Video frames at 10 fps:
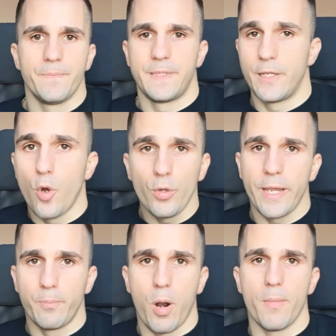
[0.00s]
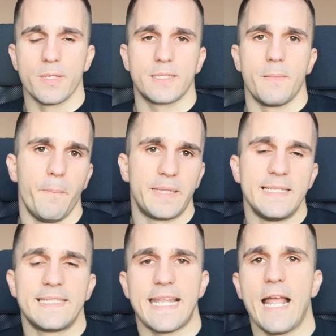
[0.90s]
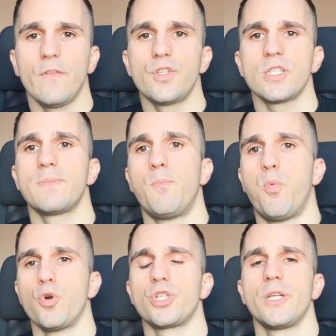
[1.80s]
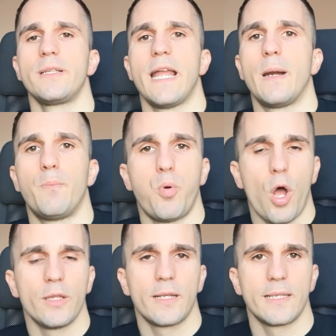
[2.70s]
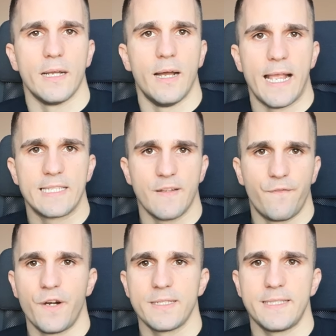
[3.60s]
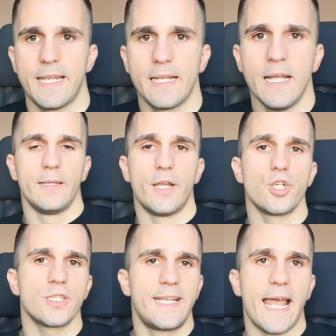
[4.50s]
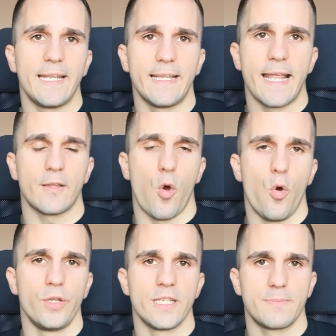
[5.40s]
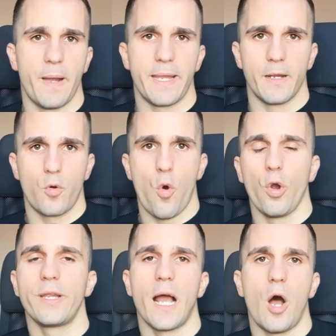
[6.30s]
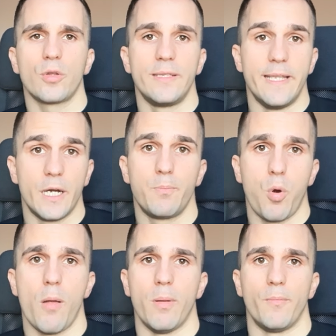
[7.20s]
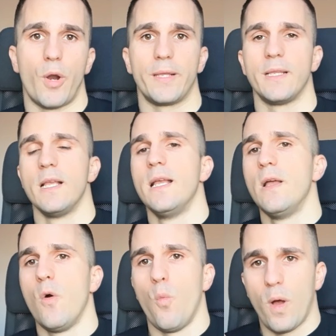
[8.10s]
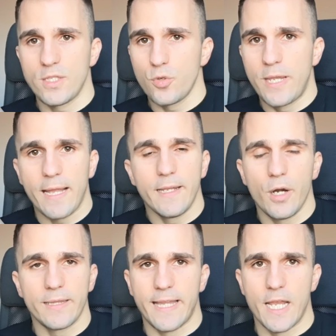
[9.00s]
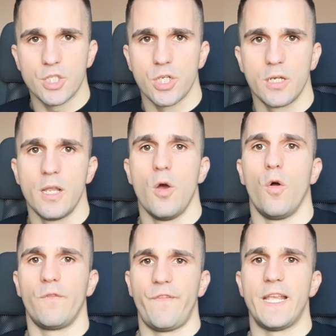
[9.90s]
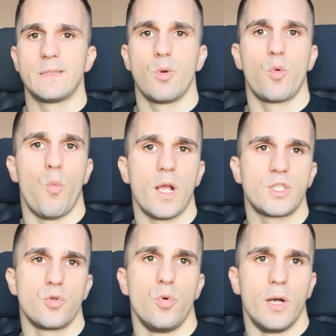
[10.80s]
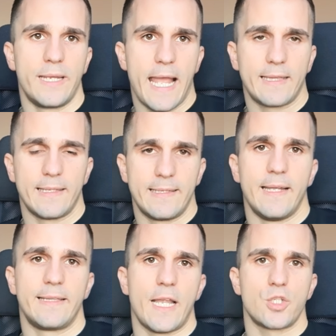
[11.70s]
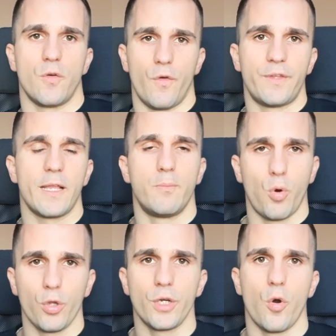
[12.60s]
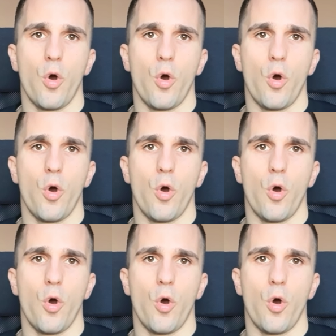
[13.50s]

They know their problems, but instead of just pushing their product as the first thing, they're just getting that audience by calling out their problem, right? Once you get their attention on Facebook, once you get the attention of that broader